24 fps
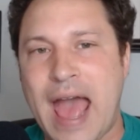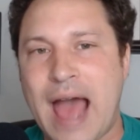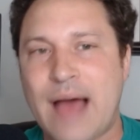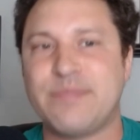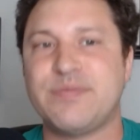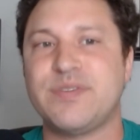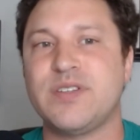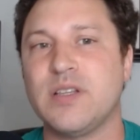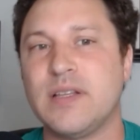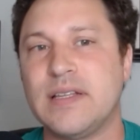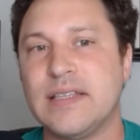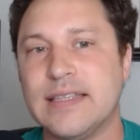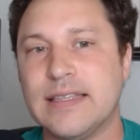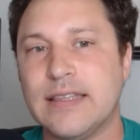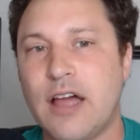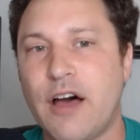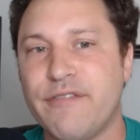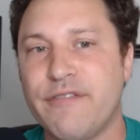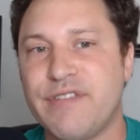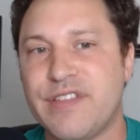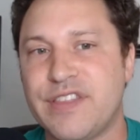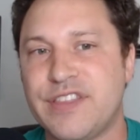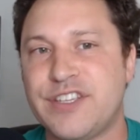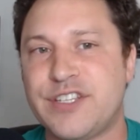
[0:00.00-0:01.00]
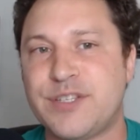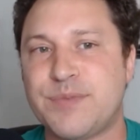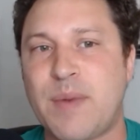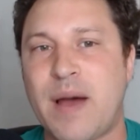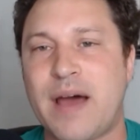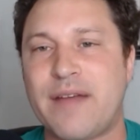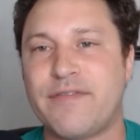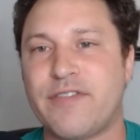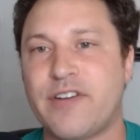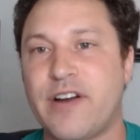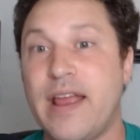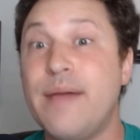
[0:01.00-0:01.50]
absolutely love this
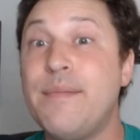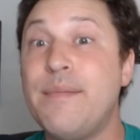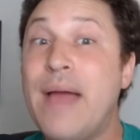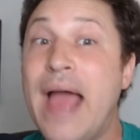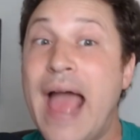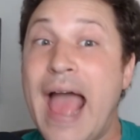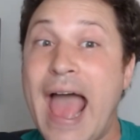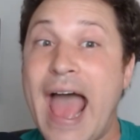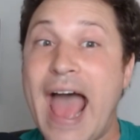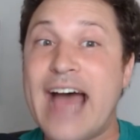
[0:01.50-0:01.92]
spot for him